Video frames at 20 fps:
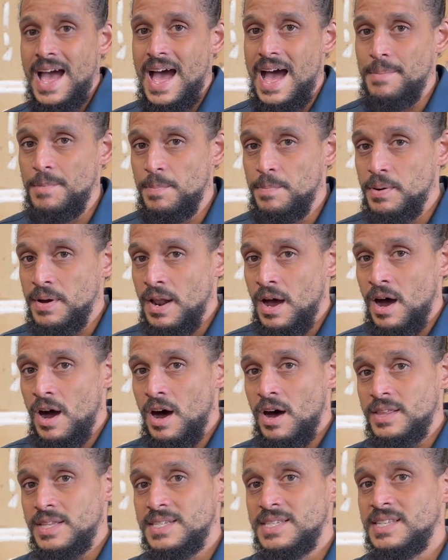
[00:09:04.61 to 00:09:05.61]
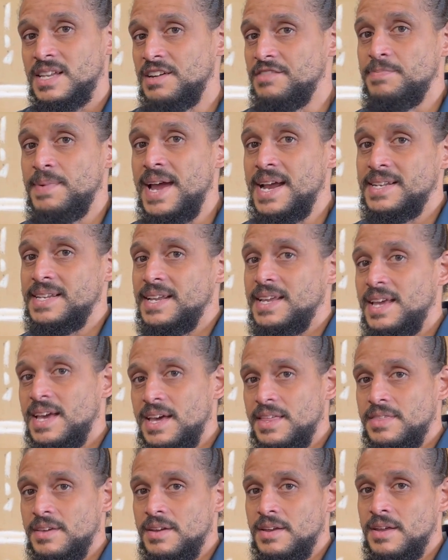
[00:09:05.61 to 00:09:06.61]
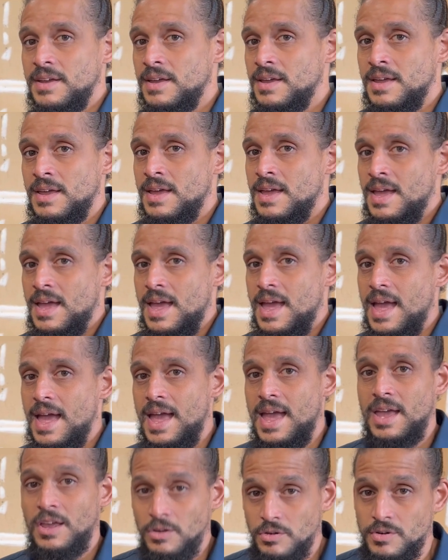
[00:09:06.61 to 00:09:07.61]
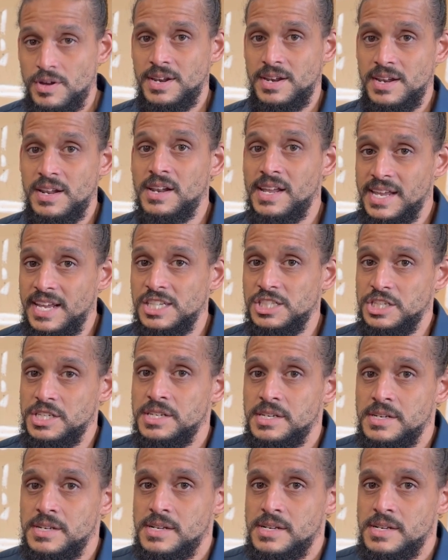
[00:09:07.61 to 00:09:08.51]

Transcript: I'm gonna put all this stuff back together and you're gonna need an engine.